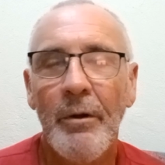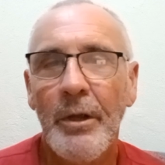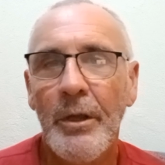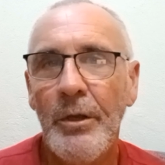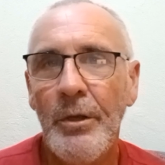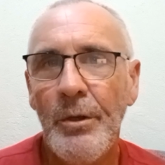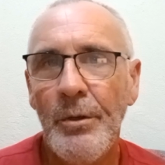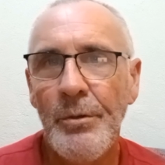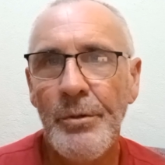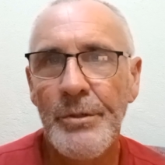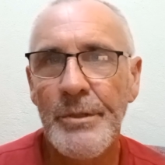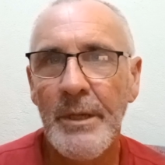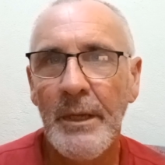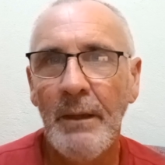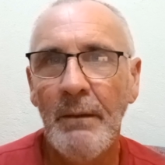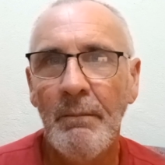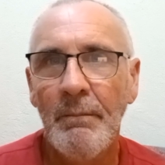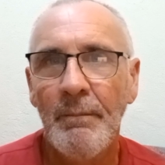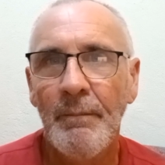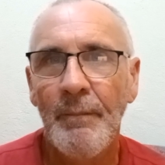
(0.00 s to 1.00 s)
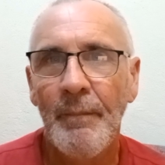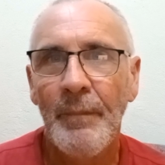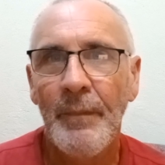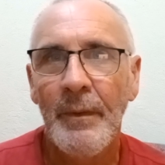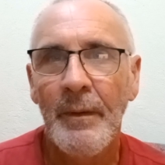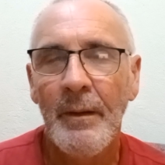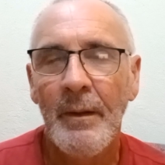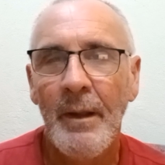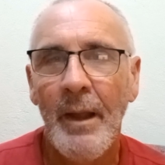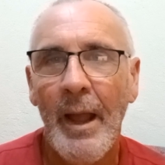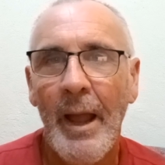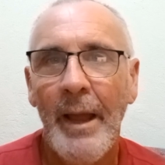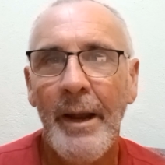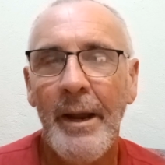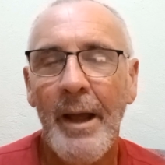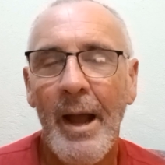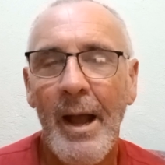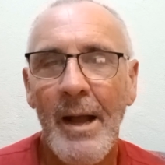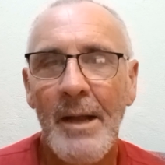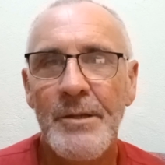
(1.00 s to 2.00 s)
accusing and
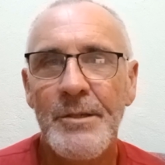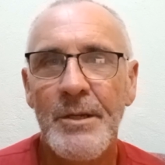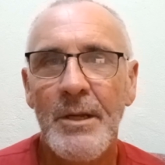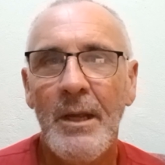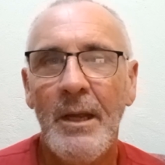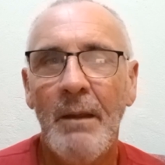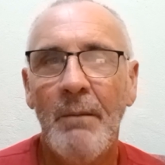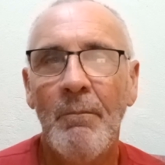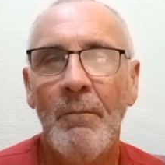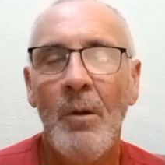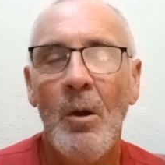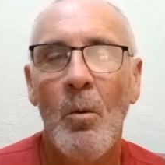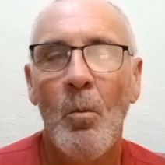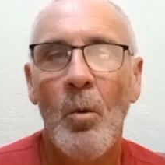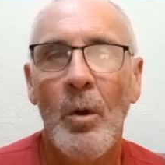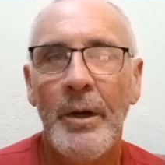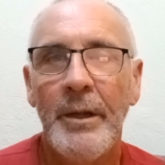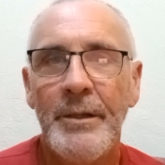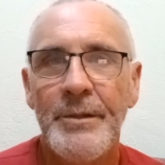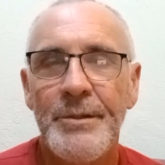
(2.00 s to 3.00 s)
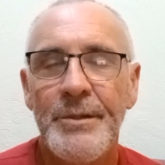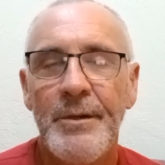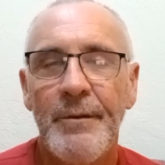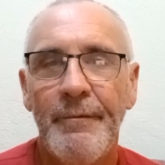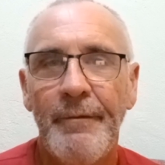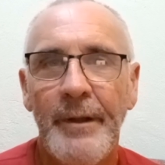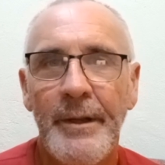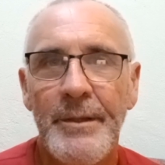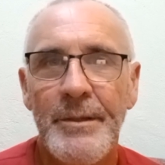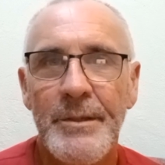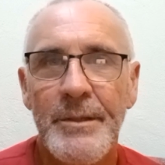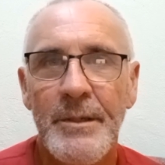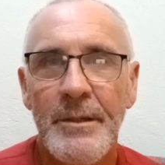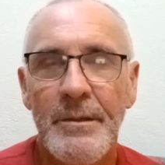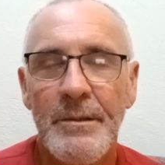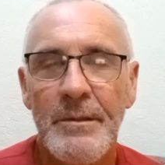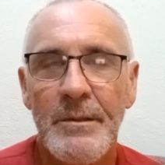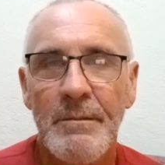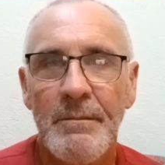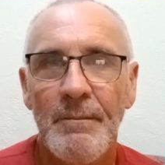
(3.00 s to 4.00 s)
ask him what his defence
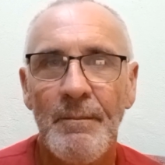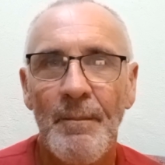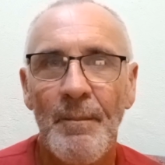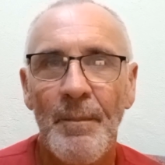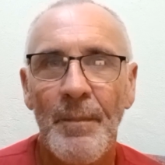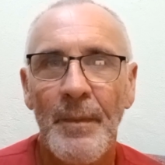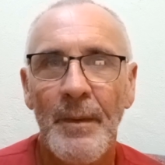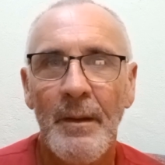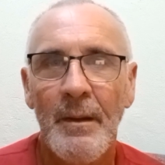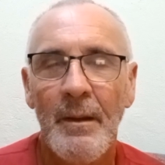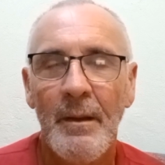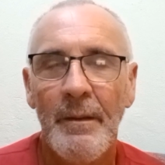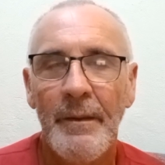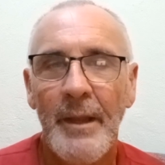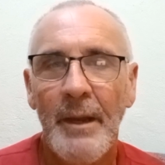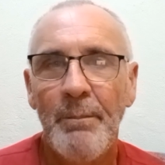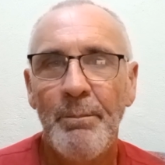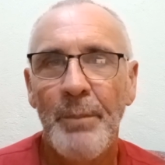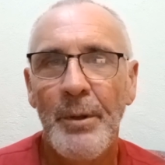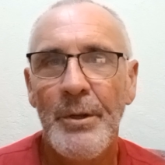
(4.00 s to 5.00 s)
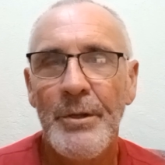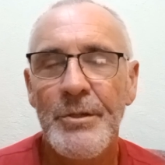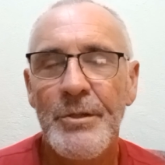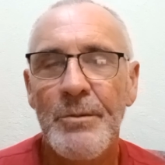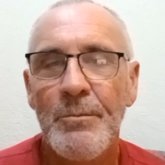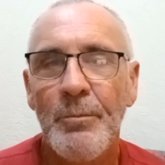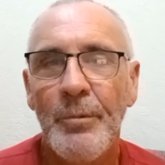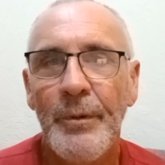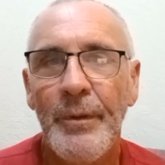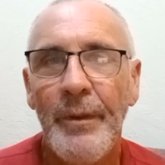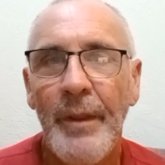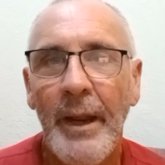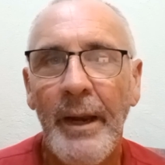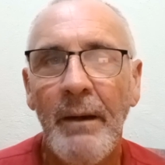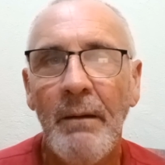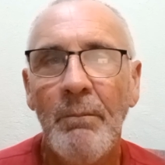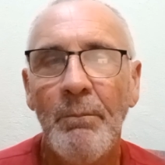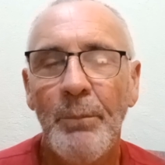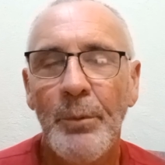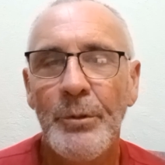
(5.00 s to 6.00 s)
is. That person would
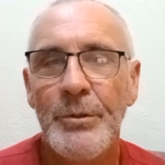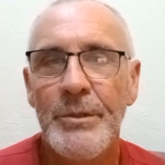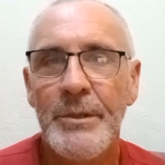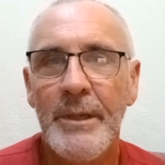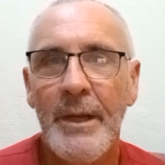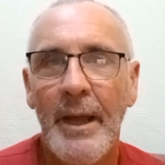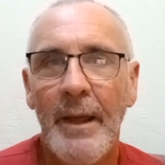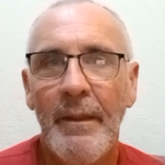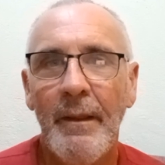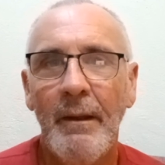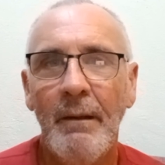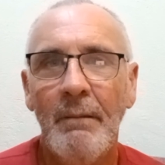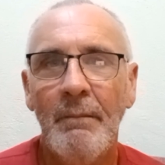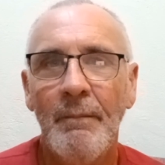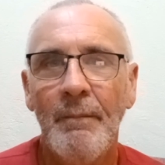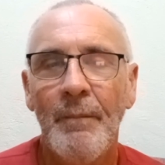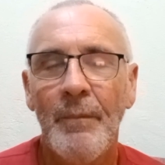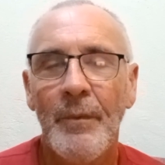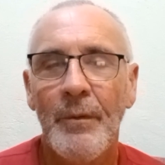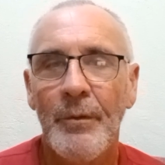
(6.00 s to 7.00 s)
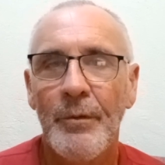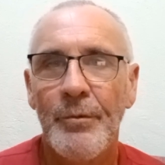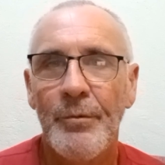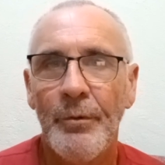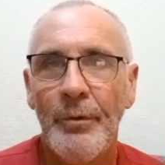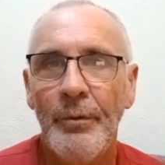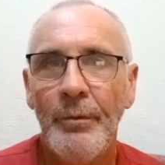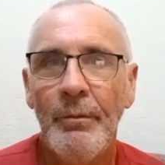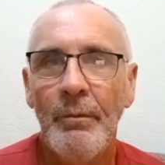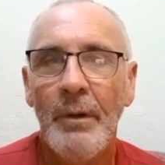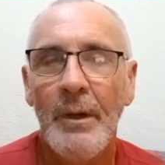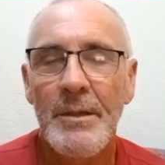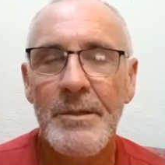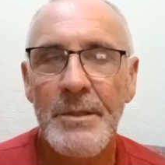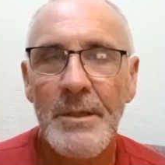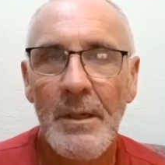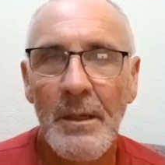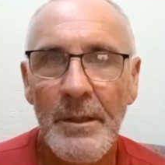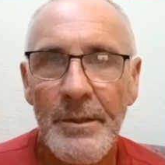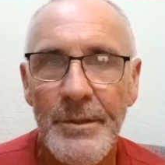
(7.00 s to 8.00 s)
then put together through a
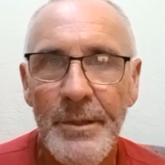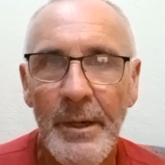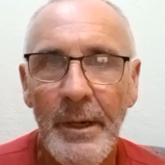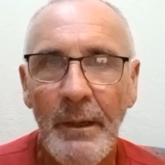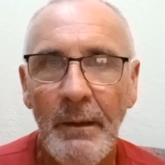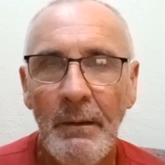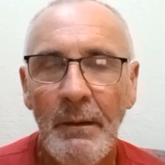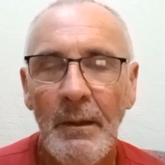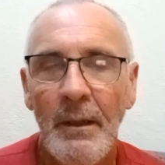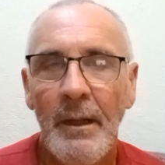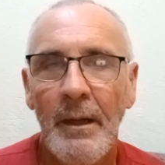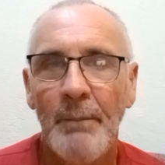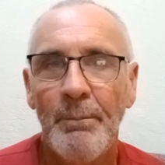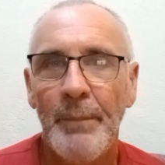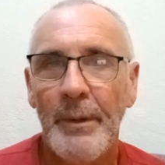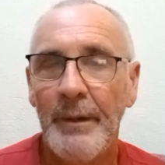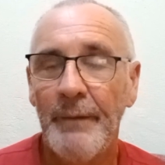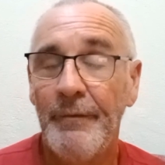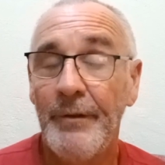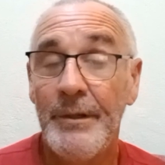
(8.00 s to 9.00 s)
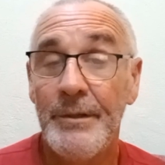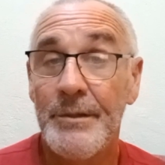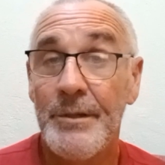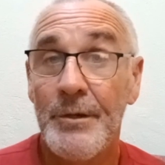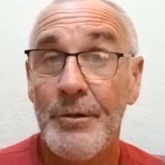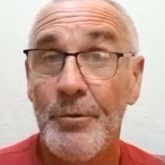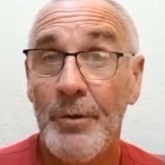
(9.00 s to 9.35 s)
solicitor, but if he's